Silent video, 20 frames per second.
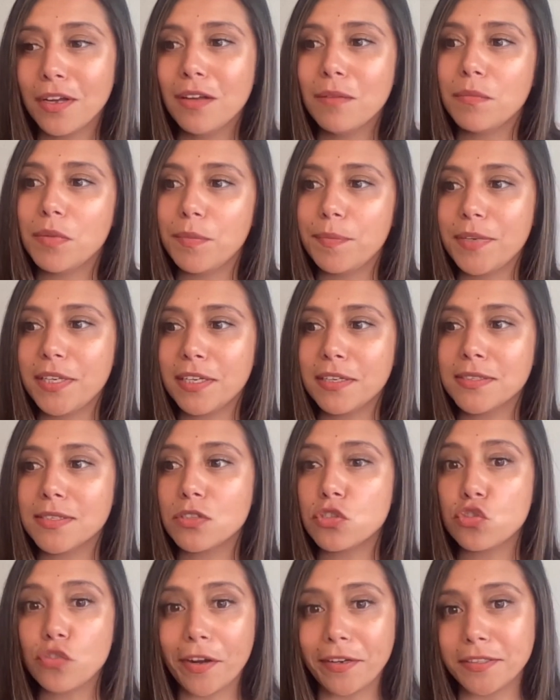but because
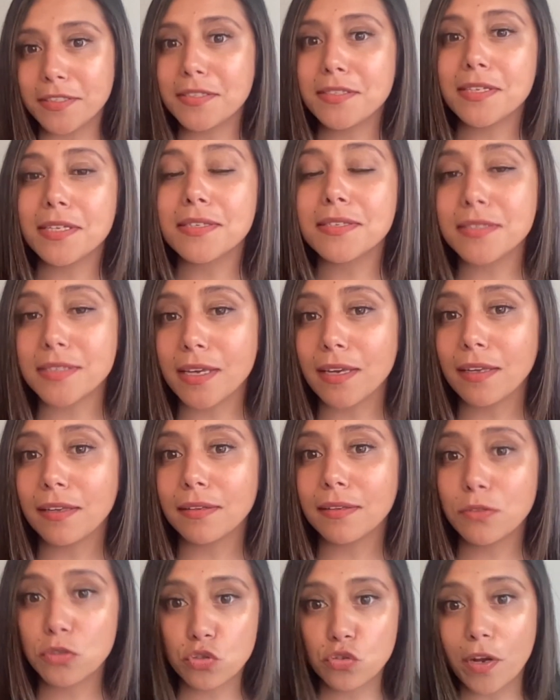it's trying to stay sane.
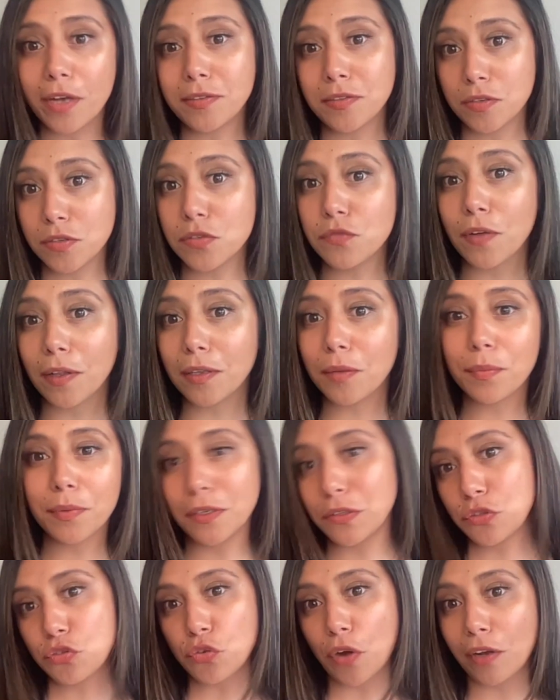It's trying to develop, and
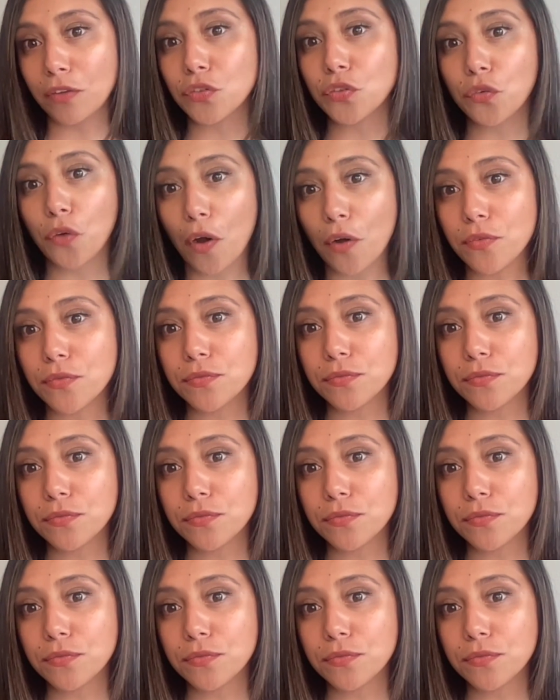it's trying to grow.